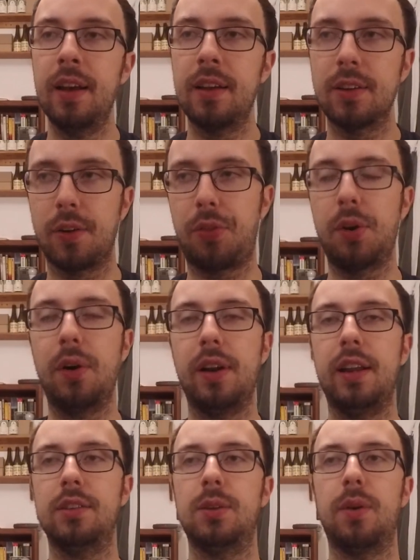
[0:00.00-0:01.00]
You're thrown
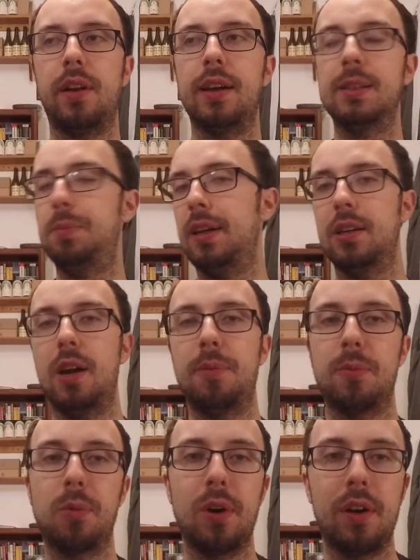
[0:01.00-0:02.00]
into a nice big
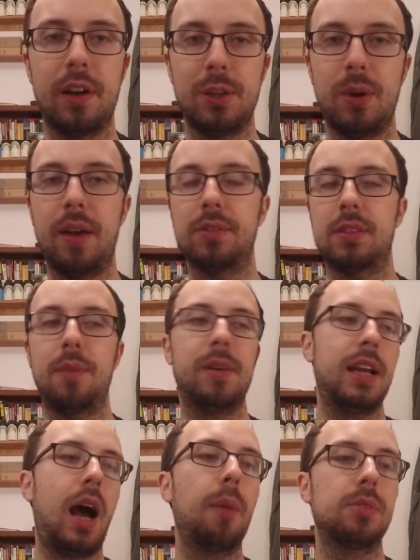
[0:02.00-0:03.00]
open world, and you have so
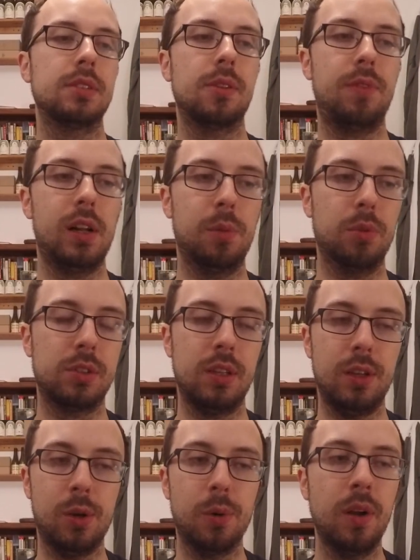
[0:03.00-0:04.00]
many options available to
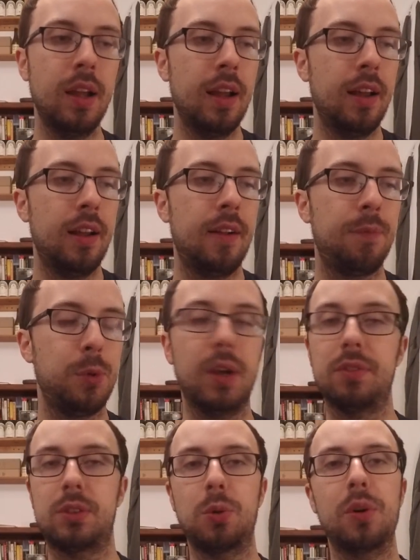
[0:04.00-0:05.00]
you. You
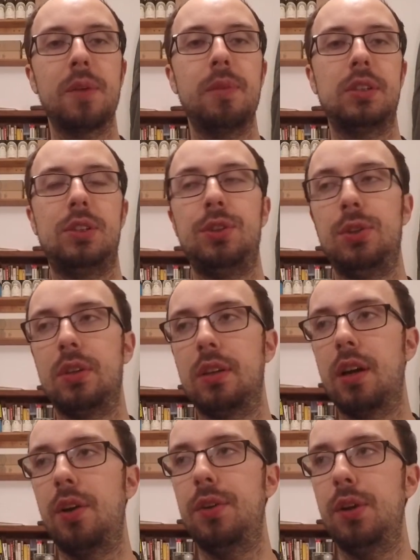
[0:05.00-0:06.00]
have story missions you can
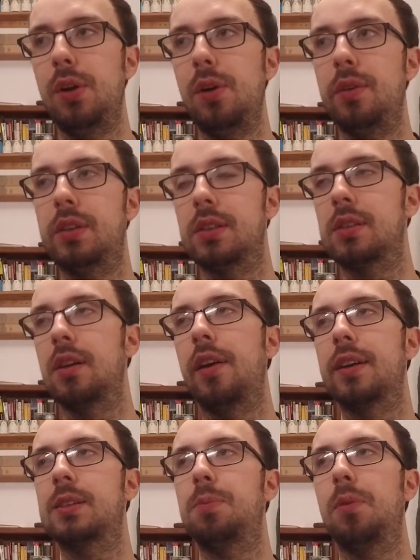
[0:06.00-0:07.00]
go do to start
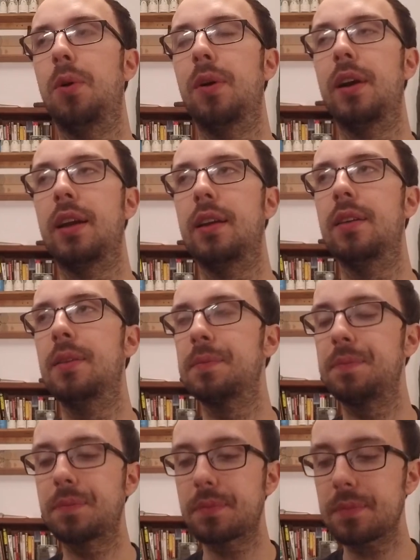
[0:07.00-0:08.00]
exploring,
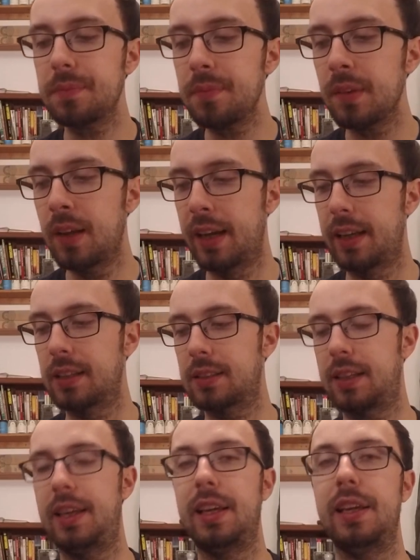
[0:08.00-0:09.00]
I guess,
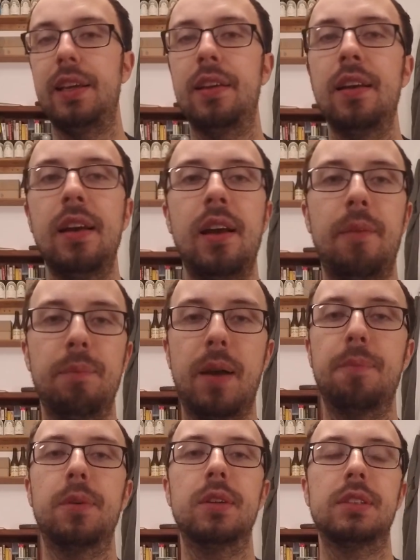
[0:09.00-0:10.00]
key
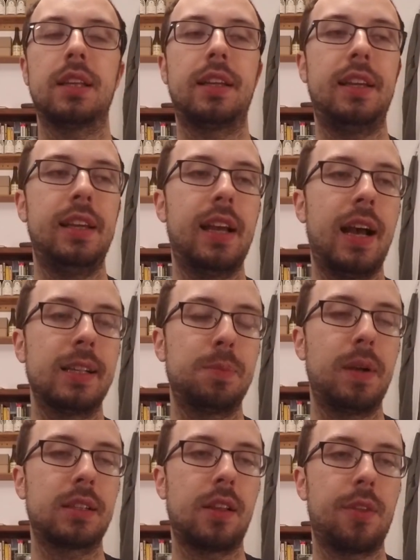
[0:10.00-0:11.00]
members and key
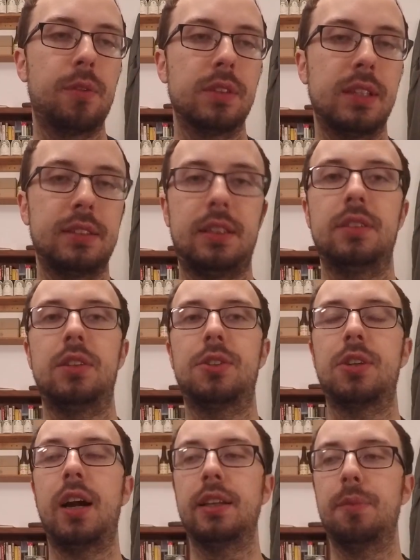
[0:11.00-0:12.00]
aspects of the resistance you're
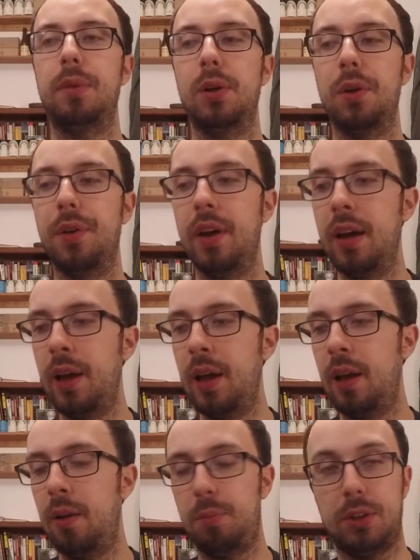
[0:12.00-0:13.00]
trying to build.
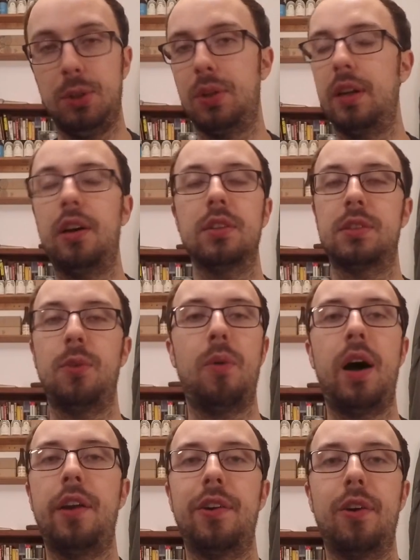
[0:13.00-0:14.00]
But you can also
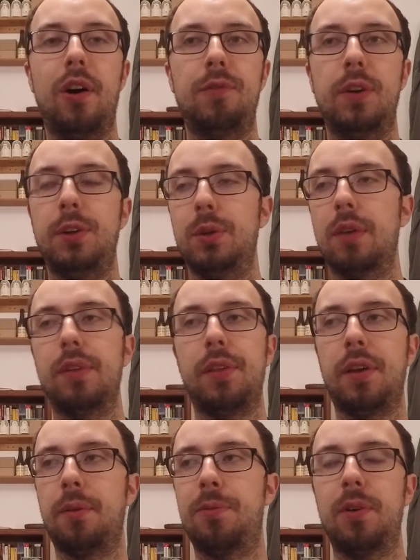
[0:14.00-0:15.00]
wander off and do
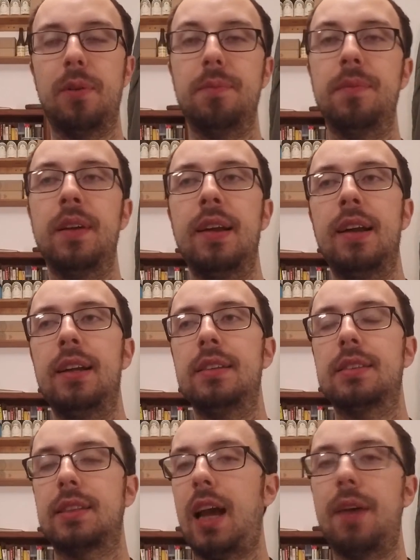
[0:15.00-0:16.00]
everything from
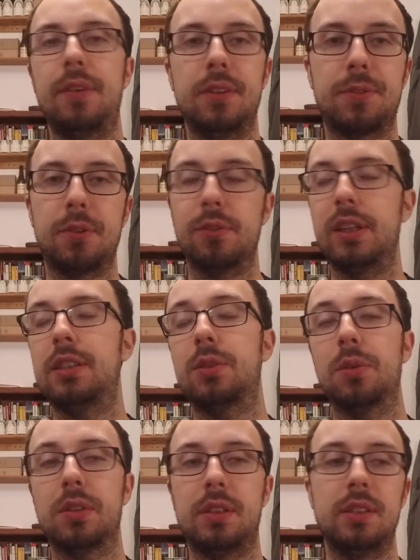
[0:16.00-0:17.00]
scavenge for
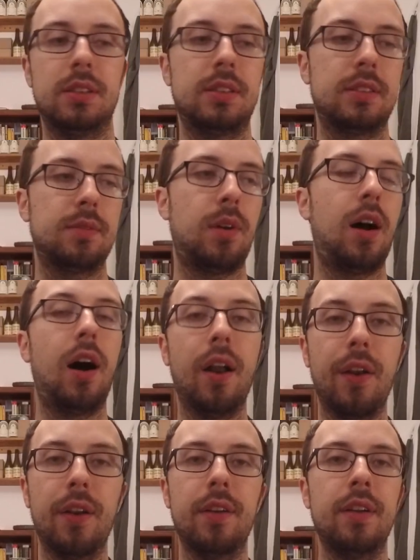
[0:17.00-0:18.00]
resources,
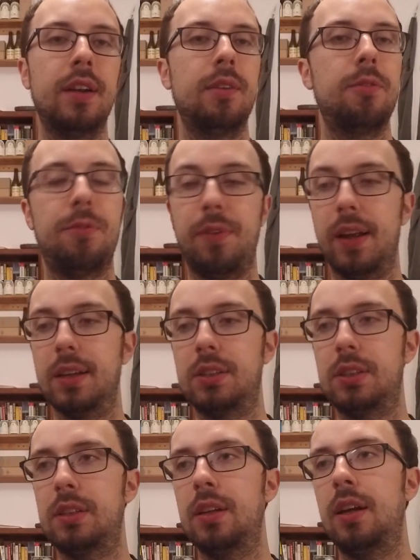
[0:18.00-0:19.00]
hunt,
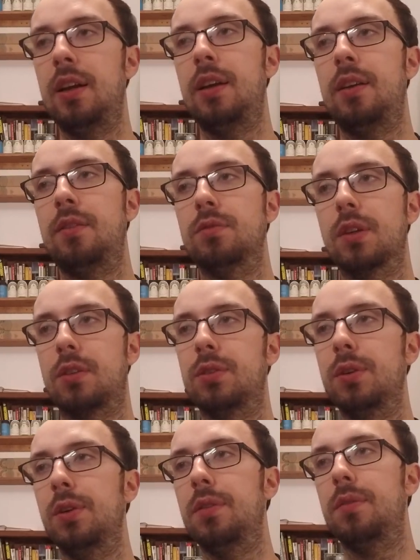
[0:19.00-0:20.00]
fish,
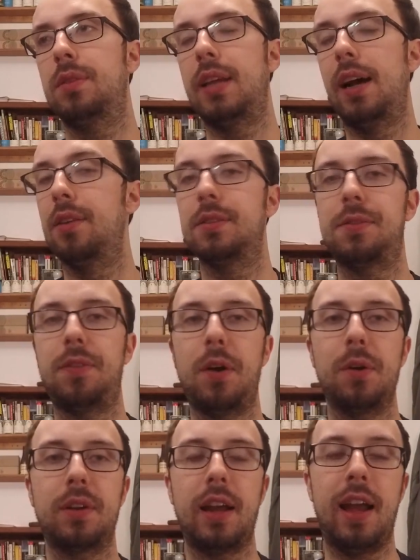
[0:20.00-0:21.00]
recruit
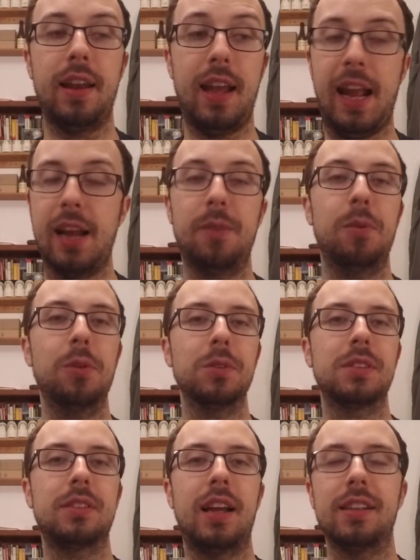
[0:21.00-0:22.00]
townsfolk and
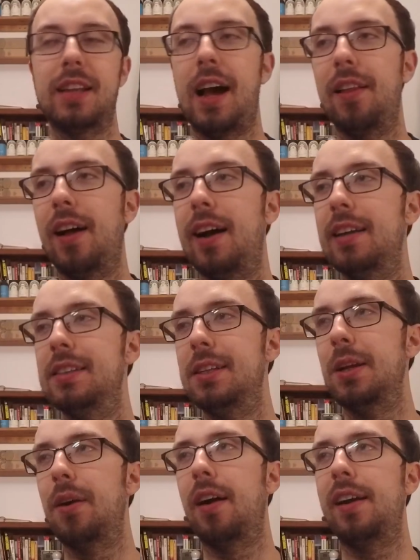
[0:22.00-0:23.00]
animals as allies.
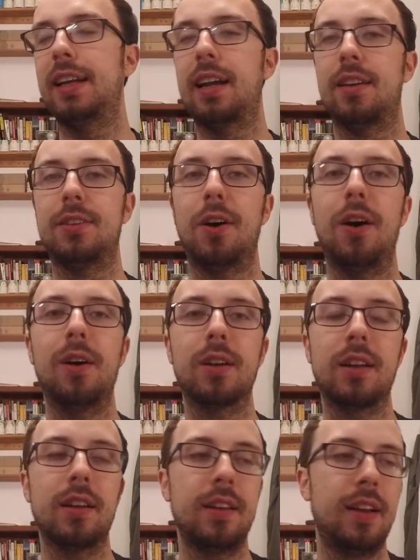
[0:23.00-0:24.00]
I already got a
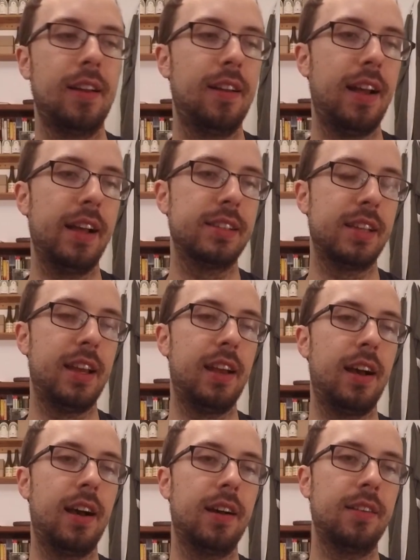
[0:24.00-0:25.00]
dog as
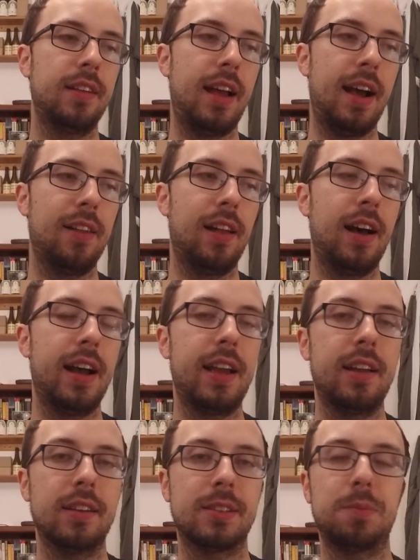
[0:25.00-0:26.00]
a
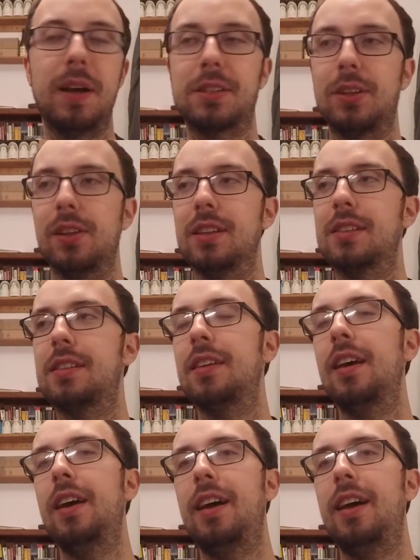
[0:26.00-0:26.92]
ally, a specialist.